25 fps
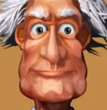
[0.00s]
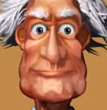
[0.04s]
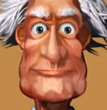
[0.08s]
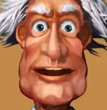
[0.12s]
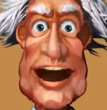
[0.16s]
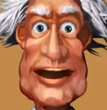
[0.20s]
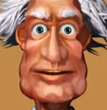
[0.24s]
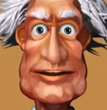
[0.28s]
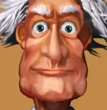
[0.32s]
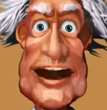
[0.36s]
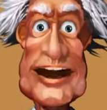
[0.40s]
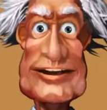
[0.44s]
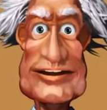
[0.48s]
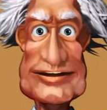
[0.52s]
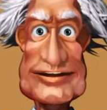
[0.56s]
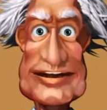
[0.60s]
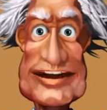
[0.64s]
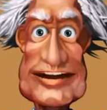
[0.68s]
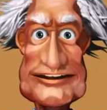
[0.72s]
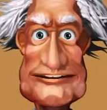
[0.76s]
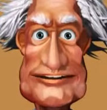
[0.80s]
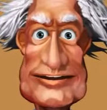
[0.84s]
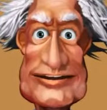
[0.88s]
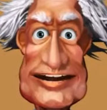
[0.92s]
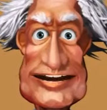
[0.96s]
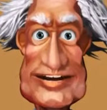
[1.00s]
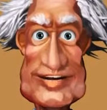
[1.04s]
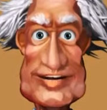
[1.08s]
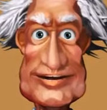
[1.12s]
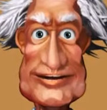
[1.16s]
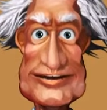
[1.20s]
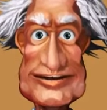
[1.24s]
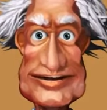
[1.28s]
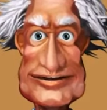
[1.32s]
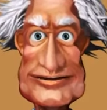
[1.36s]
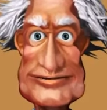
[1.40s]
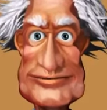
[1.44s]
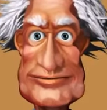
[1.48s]
but by
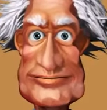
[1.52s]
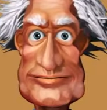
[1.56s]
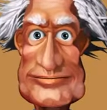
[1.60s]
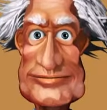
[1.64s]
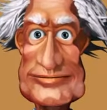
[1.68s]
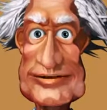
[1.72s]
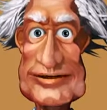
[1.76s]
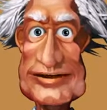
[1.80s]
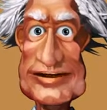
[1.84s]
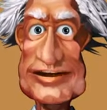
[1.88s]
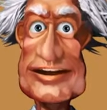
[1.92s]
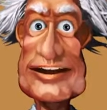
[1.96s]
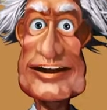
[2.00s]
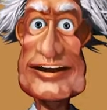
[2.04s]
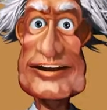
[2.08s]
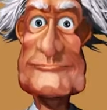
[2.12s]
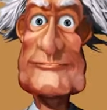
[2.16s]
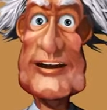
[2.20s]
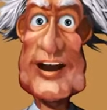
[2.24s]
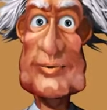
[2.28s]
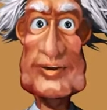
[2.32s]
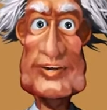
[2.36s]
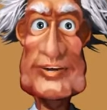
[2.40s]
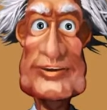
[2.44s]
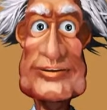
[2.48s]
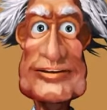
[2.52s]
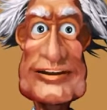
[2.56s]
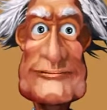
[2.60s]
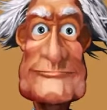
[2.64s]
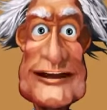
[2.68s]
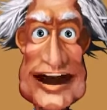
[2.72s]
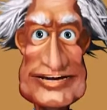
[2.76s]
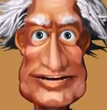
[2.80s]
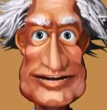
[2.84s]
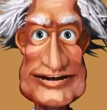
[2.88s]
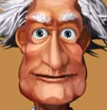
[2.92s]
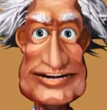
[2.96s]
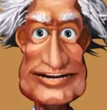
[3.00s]
definition, the emotion
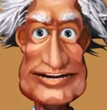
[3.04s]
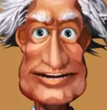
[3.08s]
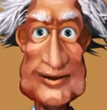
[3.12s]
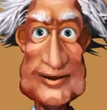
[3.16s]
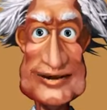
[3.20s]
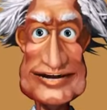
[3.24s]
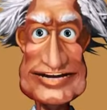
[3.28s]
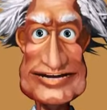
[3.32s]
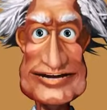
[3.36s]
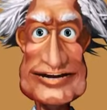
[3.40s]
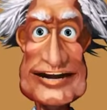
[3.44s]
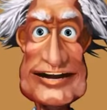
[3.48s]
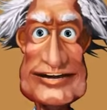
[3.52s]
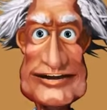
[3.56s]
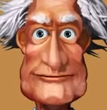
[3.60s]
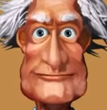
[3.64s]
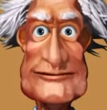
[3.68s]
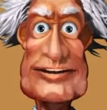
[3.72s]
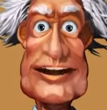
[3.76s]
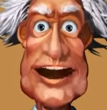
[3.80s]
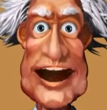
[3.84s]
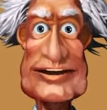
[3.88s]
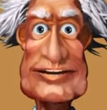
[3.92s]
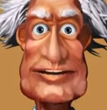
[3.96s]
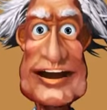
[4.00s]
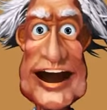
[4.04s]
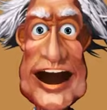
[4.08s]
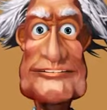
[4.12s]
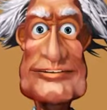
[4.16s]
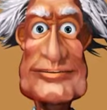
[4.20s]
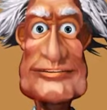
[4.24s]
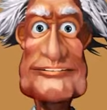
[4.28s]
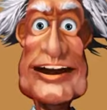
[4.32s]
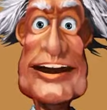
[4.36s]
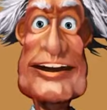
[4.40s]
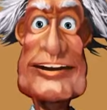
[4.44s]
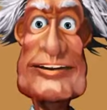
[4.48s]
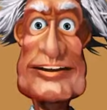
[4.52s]
must be used in place of a
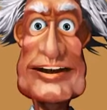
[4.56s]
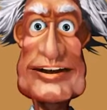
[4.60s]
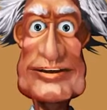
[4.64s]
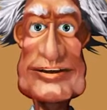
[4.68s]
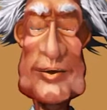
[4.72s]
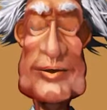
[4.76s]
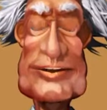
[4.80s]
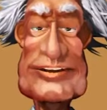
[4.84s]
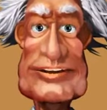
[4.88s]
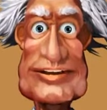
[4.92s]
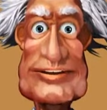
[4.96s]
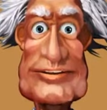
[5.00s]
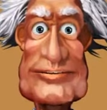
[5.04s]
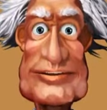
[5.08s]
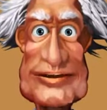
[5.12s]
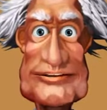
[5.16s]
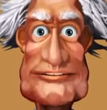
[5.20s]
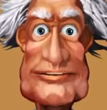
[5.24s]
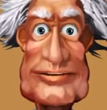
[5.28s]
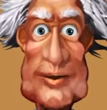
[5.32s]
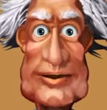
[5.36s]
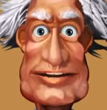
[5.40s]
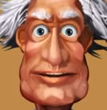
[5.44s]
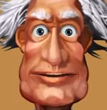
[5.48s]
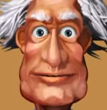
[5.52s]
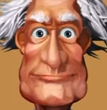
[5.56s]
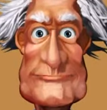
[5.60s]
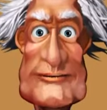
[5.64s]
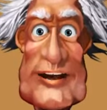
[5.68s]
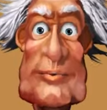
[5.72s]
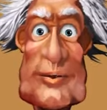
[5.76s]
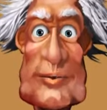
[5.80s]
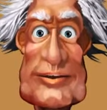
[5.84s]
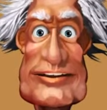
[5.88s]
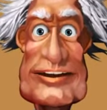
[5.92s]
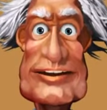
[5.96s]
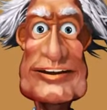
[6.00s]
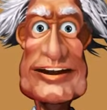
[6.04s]
valid reason for
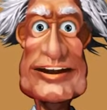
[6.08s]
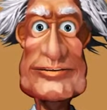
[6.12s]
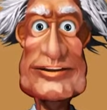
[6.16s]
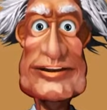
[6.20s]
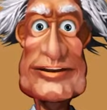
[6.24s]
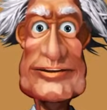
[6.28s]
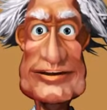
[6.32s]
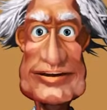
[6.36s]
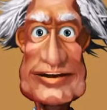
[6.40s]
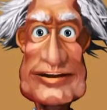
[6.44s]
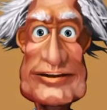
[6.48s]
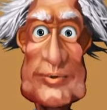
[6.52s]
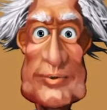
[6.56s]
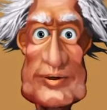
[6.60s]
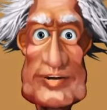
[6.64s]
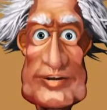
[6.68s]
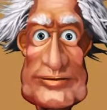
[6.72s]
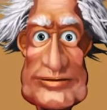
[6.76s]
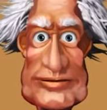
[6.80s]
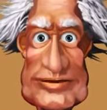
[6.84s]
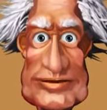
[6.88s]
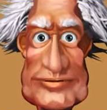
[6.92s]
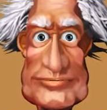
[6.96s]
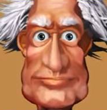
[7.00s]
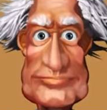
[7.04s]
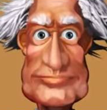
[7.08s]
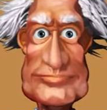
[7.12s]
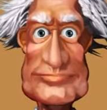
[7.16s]
supporting the conclusion.